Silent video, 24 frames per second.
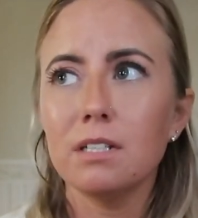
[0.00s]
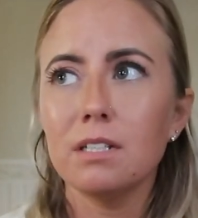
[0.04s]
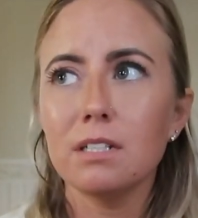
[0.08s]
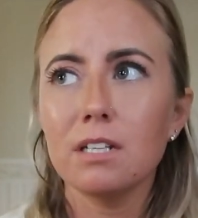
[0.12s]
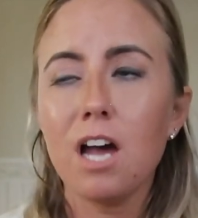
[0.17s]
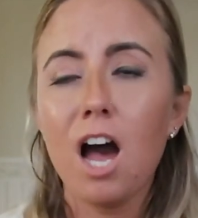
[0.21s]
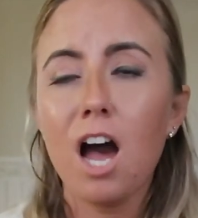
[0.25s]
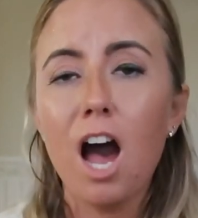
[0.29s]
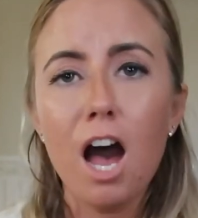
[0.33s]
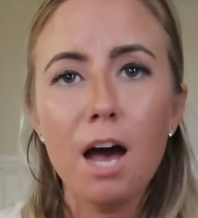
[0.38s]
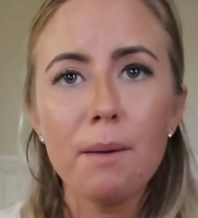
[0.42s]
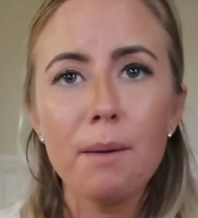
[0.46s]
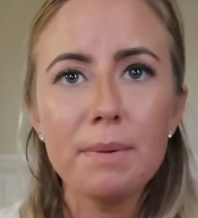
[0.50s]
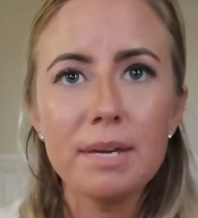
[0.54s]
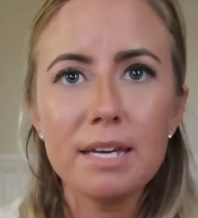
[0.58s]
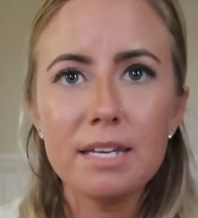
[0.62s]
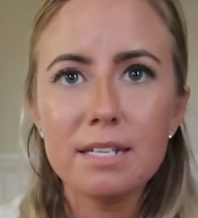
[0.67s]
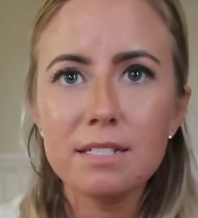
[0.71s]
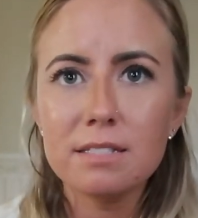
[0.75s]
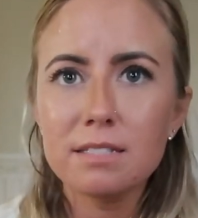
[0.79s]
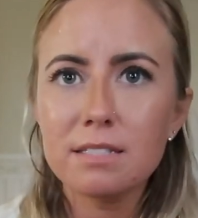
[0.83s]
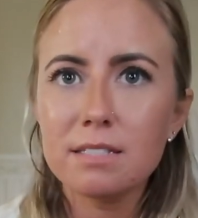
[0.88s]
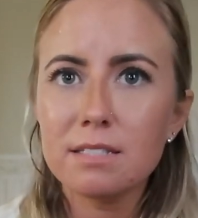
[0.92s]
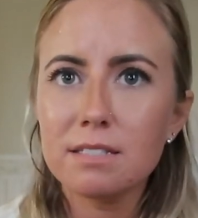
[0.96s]

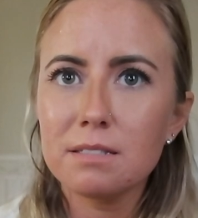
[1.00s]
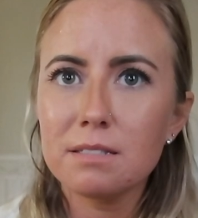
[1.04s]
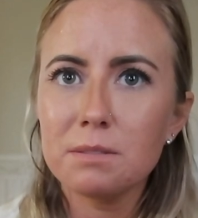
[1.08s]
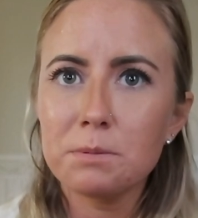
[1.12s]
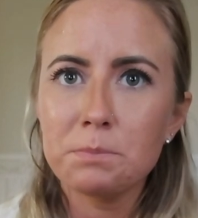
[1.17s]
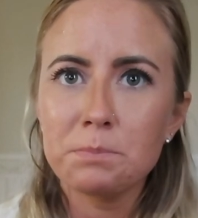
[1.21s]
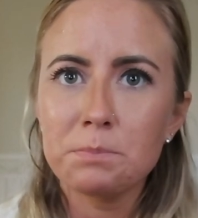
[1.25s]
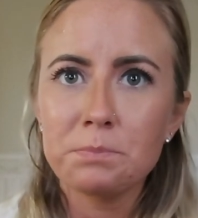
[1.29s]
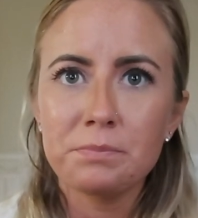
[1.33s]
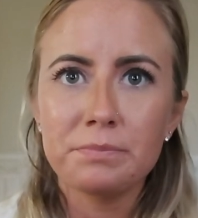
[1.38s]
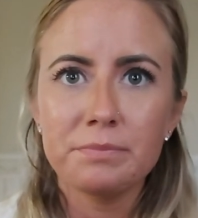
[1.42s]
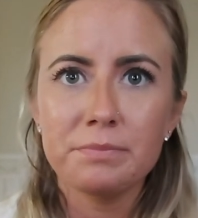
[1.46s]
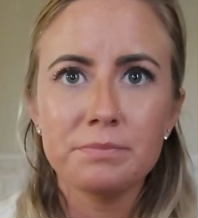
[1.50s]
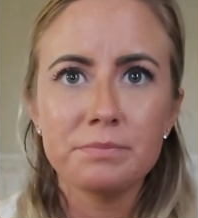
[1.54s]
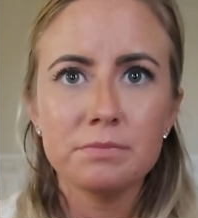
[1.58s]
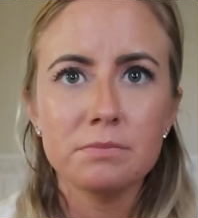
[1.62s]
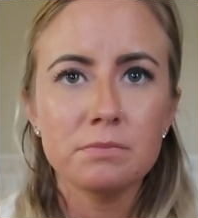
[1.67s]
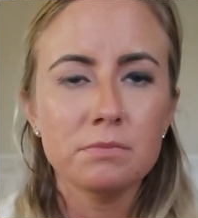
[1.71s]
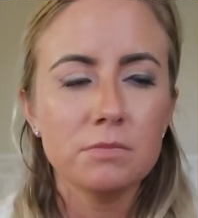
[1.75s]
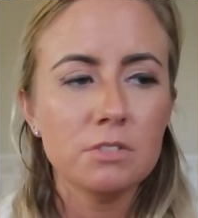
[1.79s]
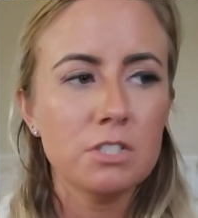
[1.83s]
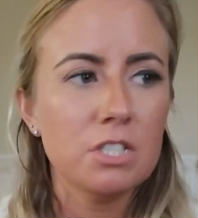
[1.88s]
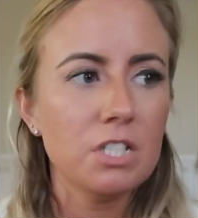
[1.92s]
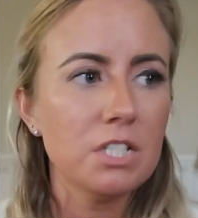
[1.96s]
comments,
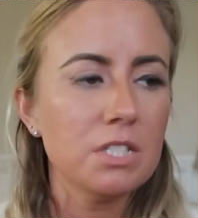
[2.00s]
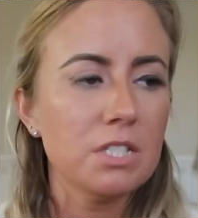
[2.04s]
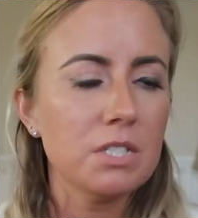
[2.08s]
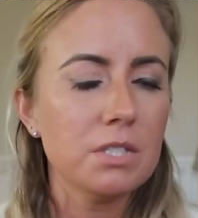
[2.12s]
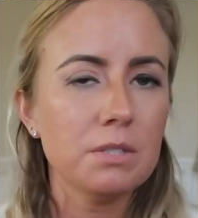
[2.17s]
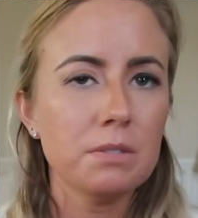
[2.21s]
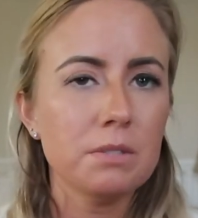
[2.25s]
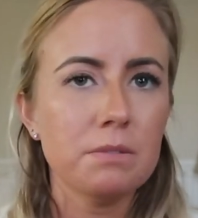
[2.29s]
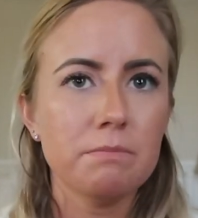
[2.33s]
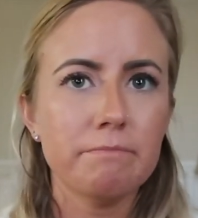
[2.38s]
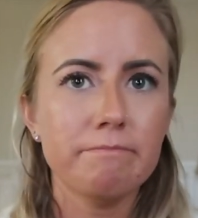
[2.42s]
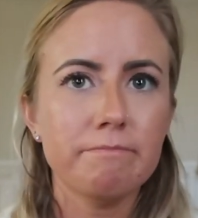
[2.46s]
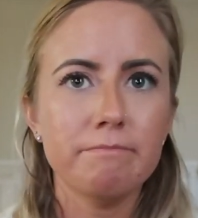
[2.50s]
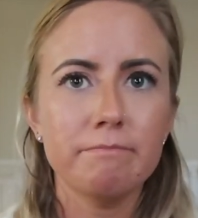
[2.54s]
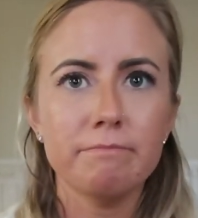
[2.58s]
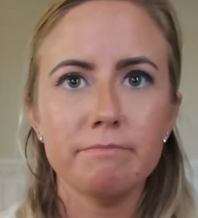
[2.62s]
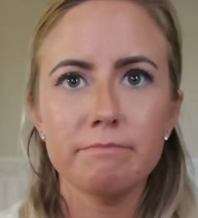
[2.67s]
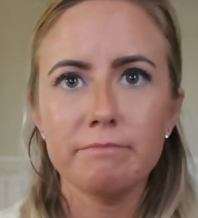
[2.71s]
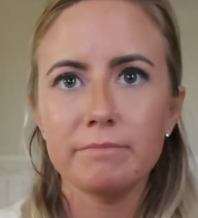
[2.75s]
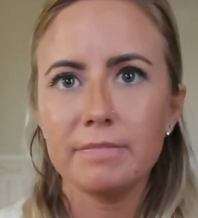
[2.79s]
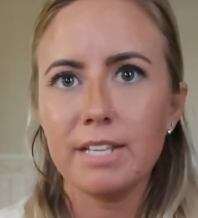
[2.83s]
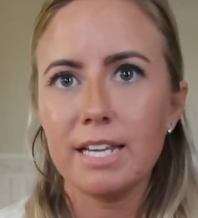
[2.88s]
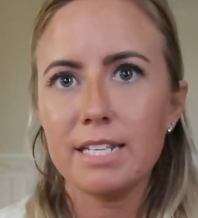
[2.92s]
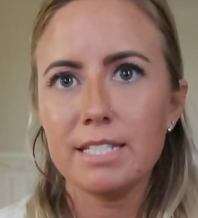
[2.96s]
just
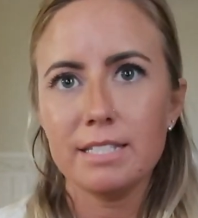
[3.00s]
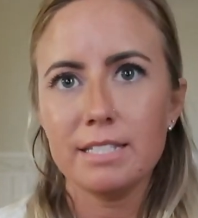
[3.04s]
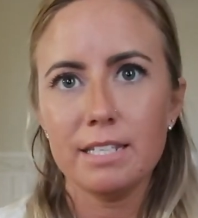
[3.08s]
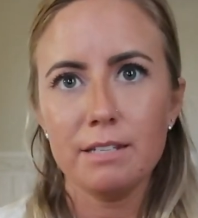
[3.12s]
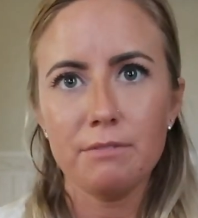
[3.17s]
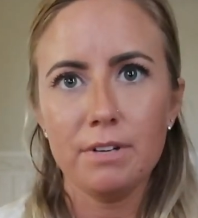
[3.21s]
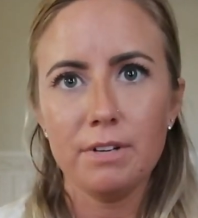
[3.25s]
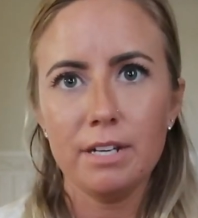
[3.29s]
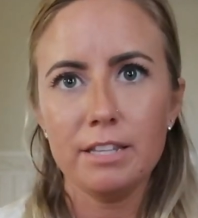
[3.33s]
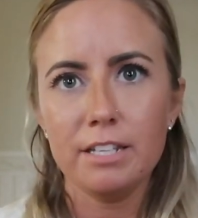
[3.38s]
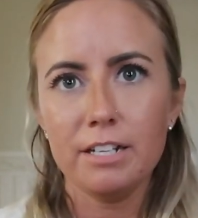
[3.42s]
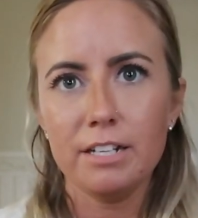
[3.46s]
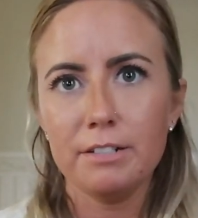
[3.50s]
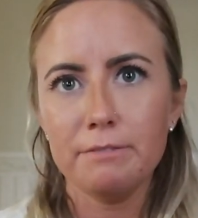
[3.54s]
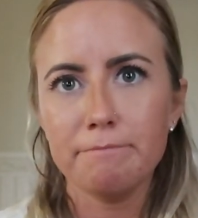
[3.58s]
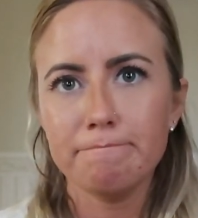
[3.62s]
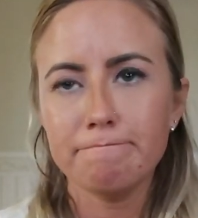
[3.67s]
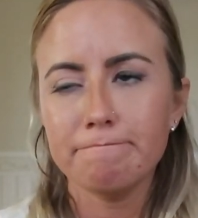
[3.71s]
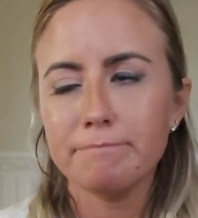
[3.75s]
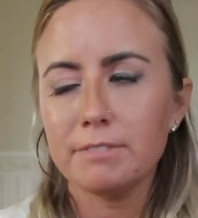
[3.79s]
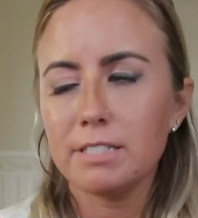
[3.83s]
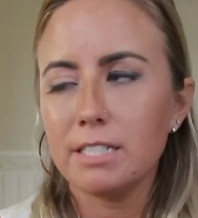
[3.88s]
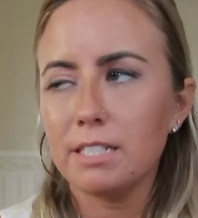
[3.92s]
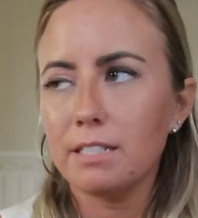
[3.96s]
that's it right there.
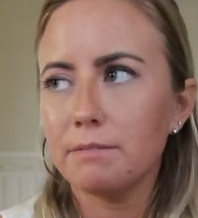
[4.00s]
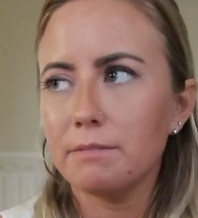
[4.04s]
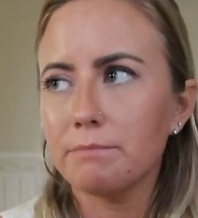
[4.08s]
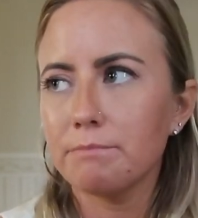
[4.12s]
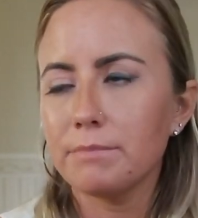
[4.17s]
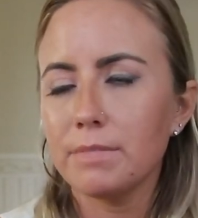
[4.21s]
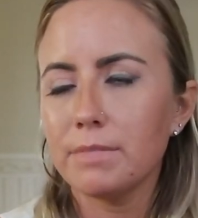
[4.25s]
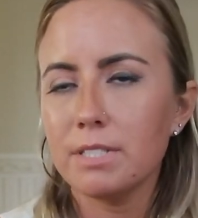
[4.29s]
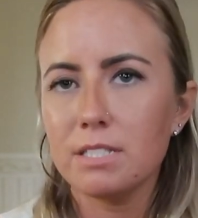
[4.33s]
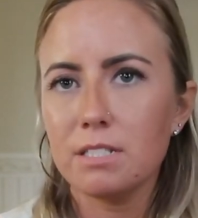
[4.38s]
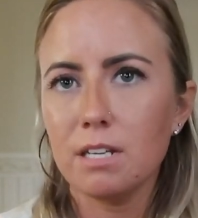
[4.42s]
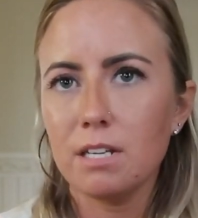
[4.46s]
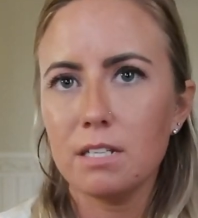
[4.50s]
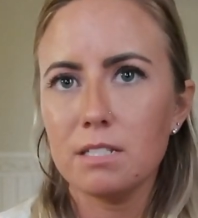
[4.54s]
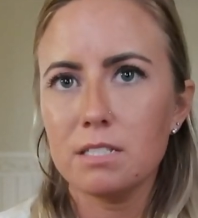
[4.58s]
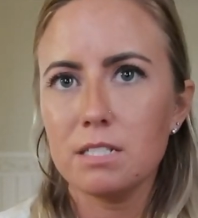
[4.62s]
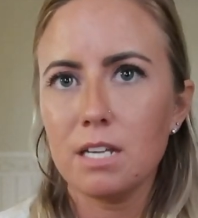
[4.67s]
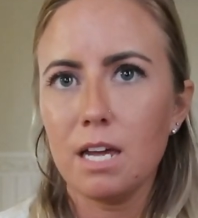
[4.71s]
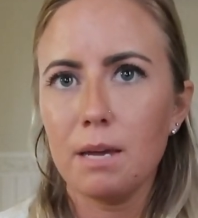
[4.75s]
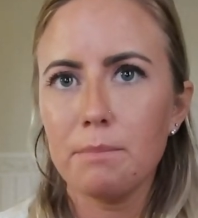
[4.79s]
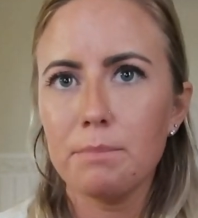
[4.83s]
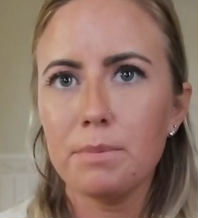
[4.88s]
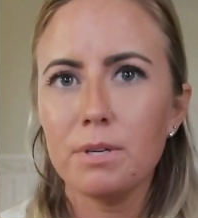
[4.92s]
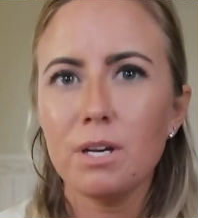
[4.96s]
See, it's
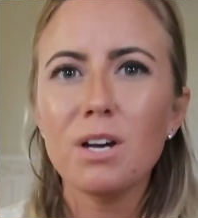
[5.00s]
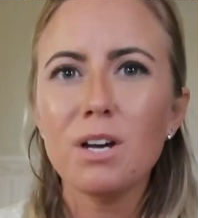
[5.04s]
nonstop.